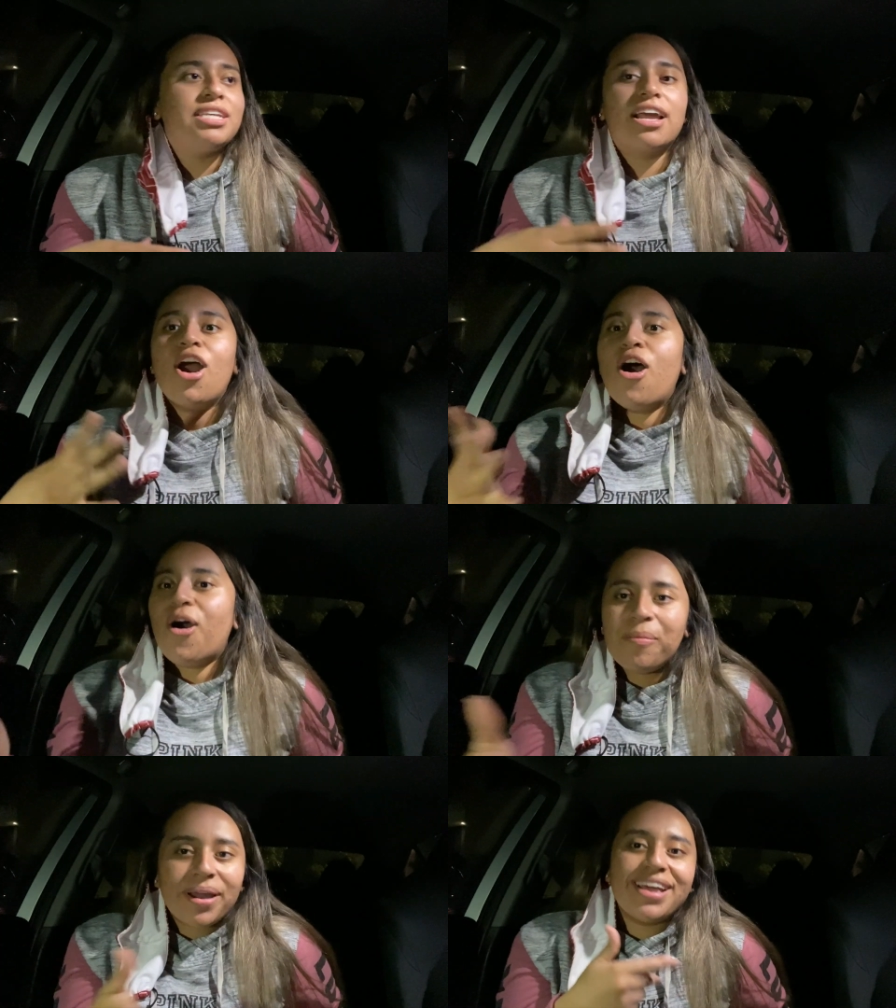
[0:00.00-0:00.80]
like
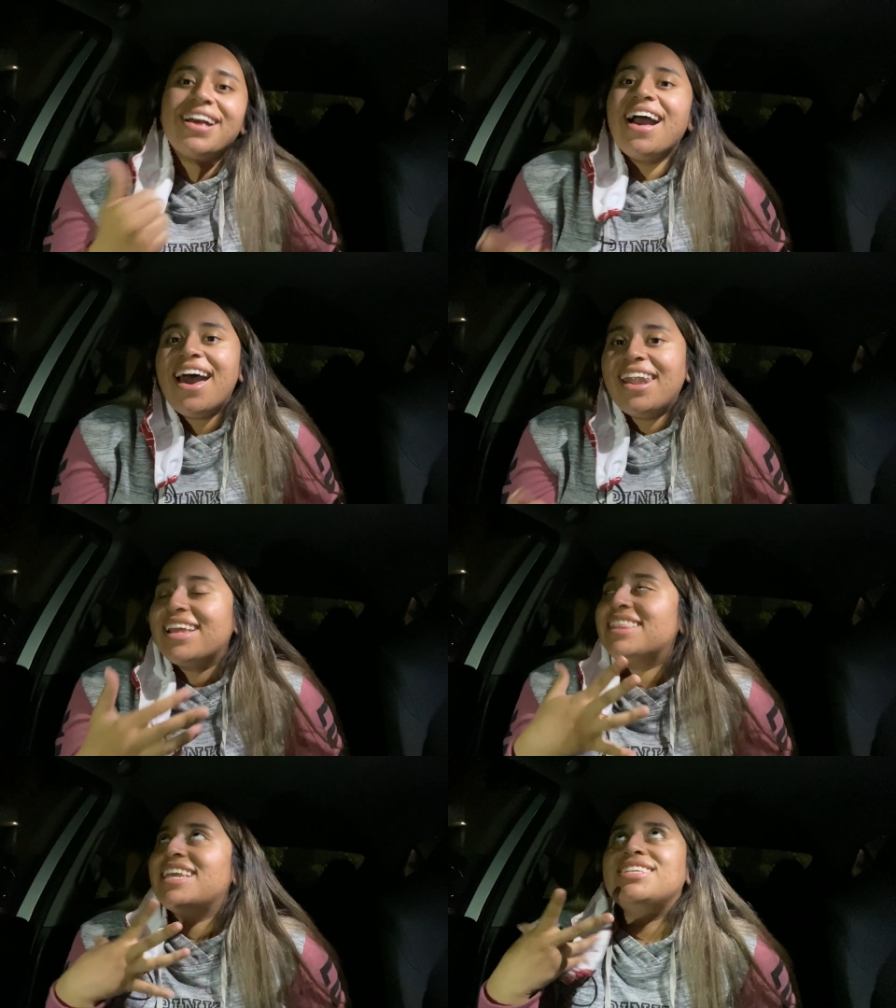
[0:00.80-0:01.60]
oh my god
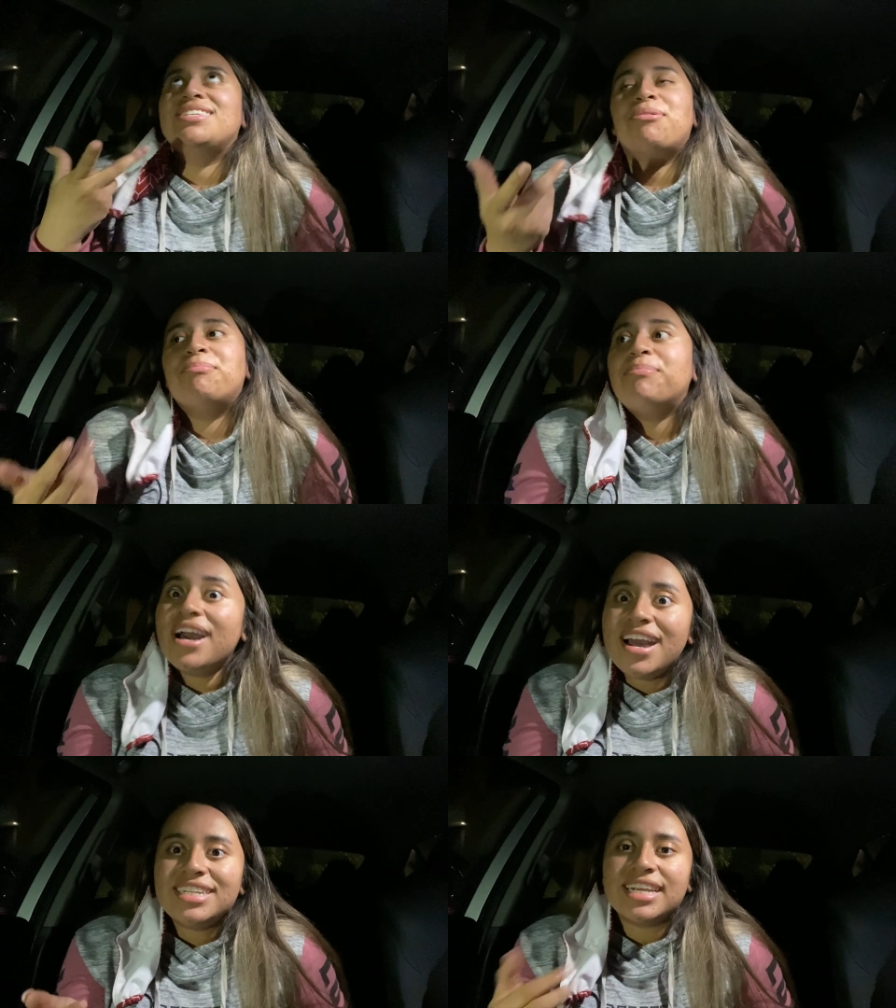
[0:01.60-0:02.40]
like thank you so
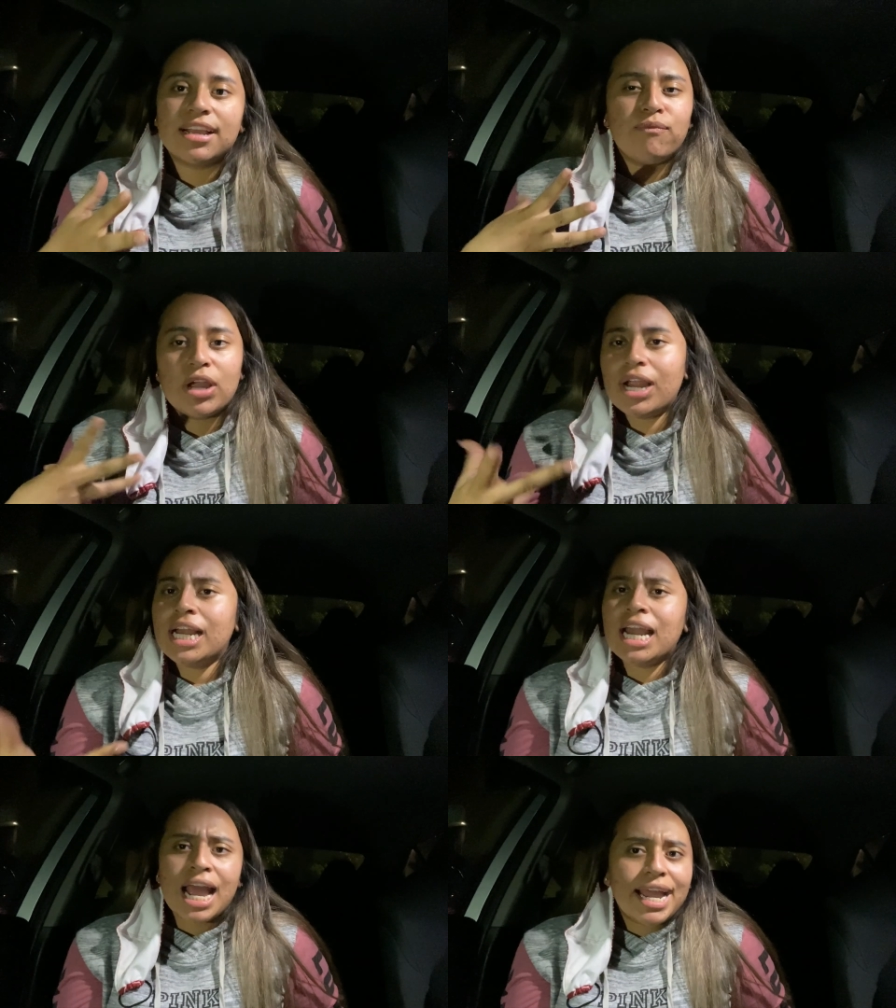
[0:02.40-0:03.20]
much like very
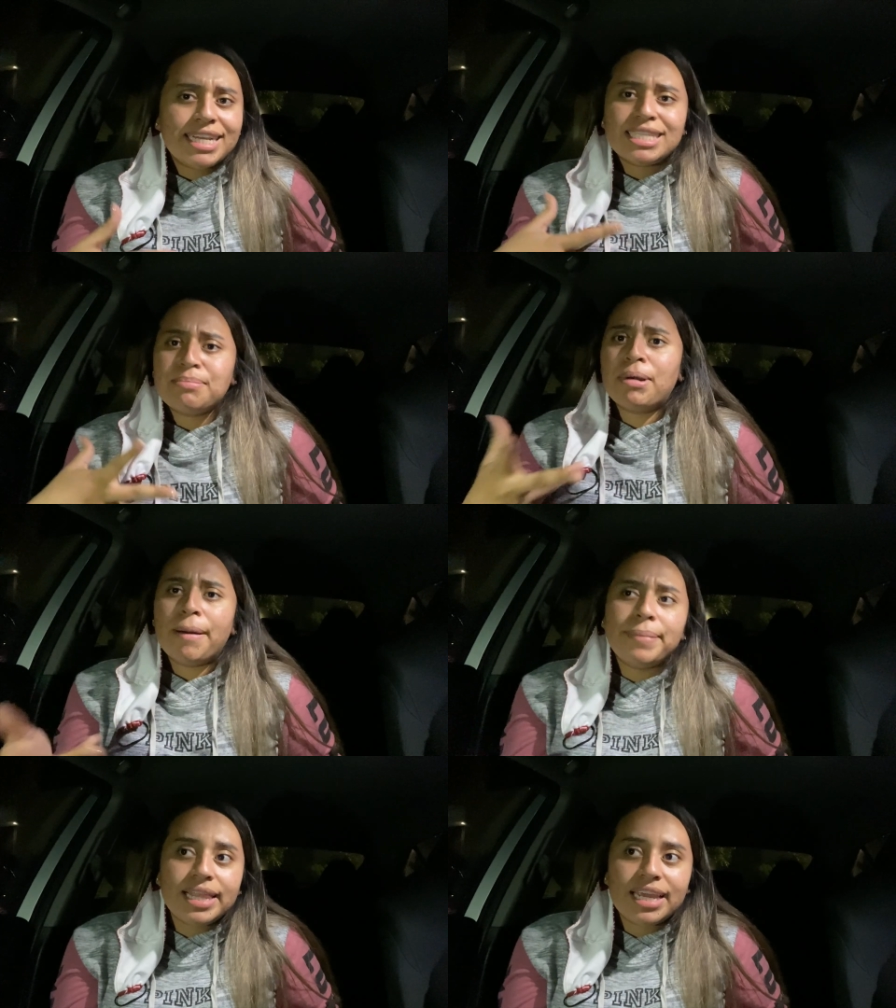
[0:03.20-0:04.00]
nice
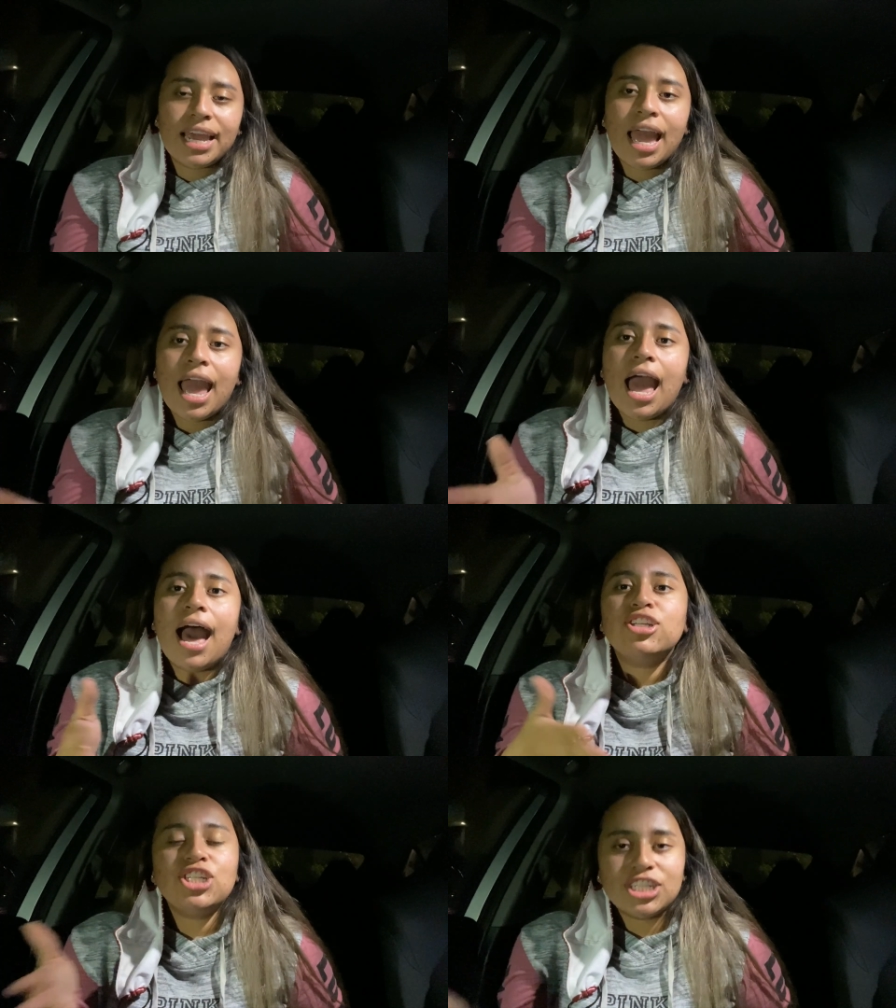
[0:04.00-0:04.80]
bubbly
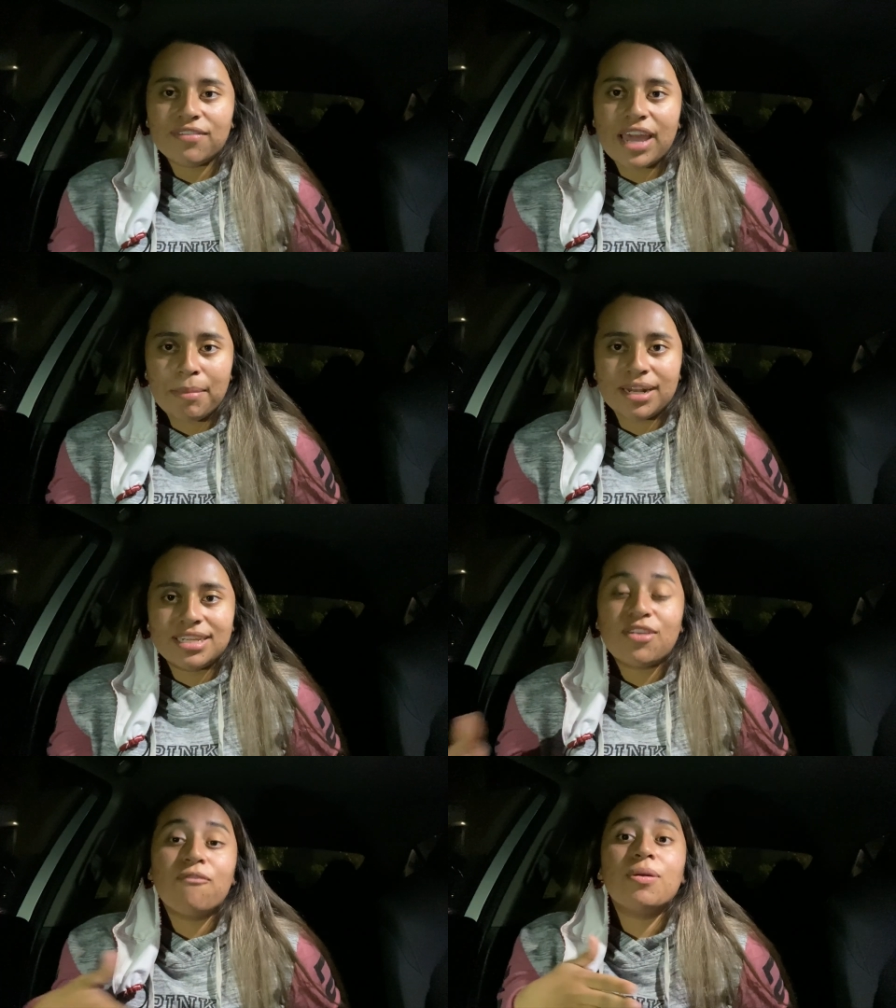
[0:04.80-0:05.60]
how she should have came at
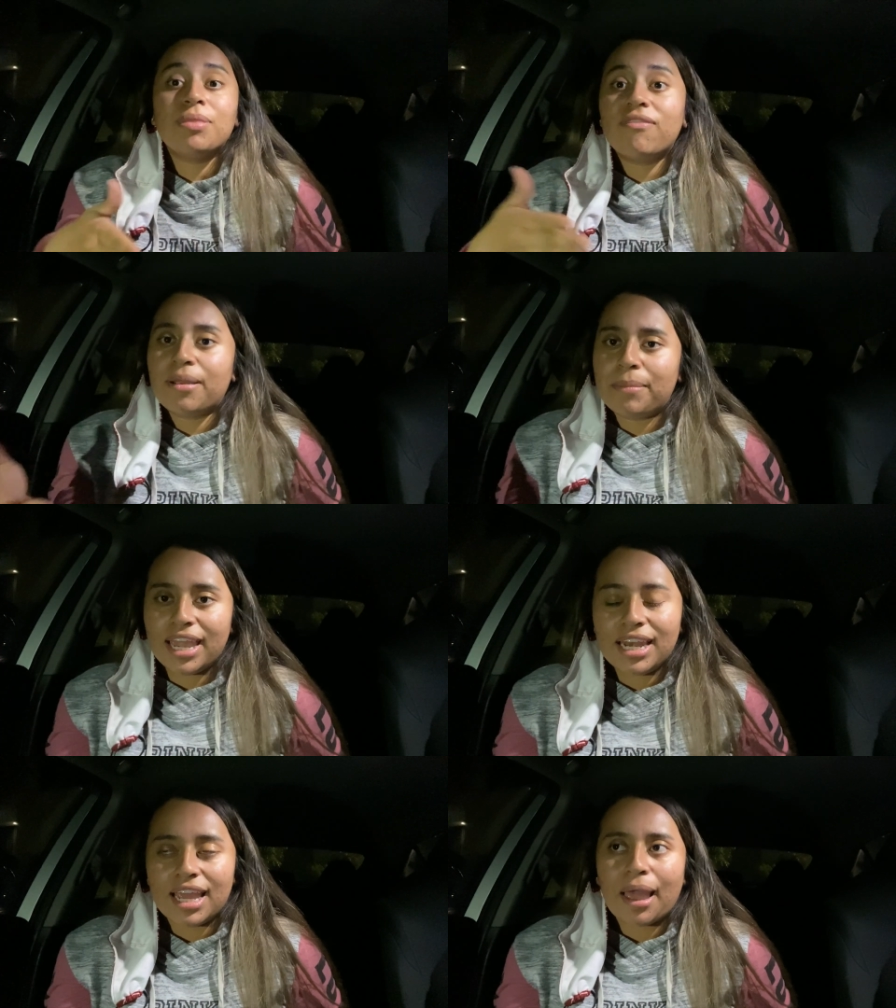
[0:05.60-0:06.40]
us from the very
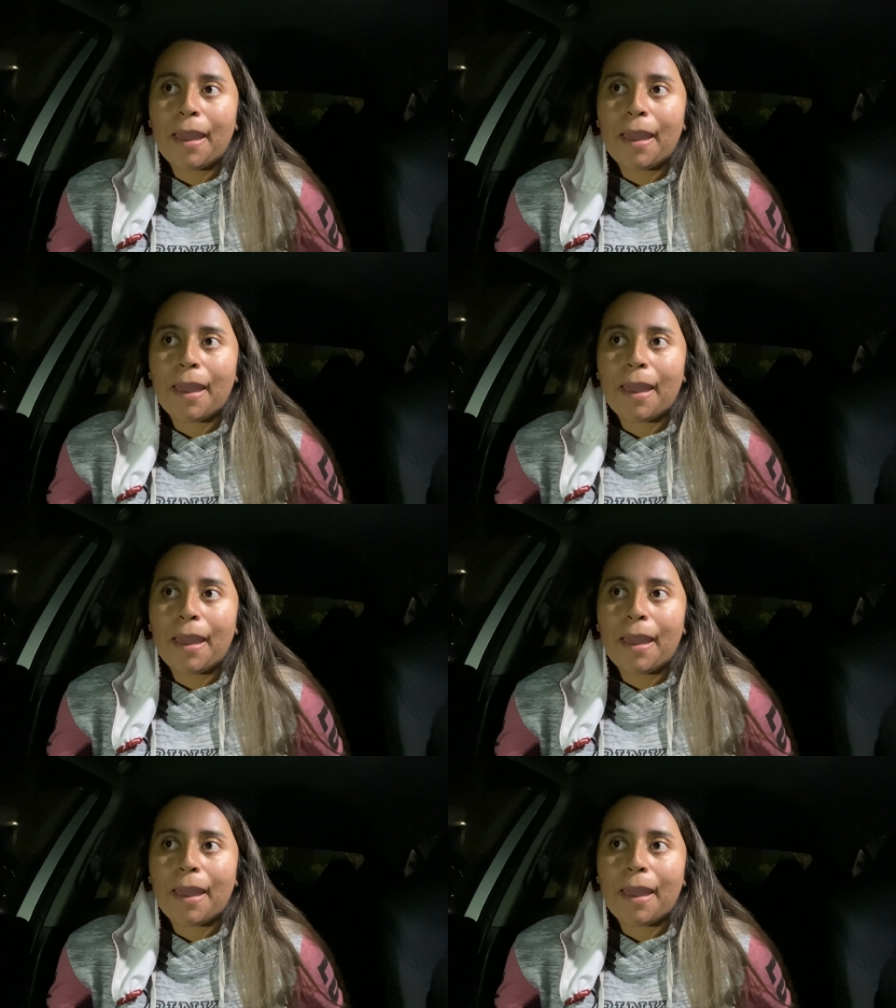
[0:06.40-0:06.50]
beginning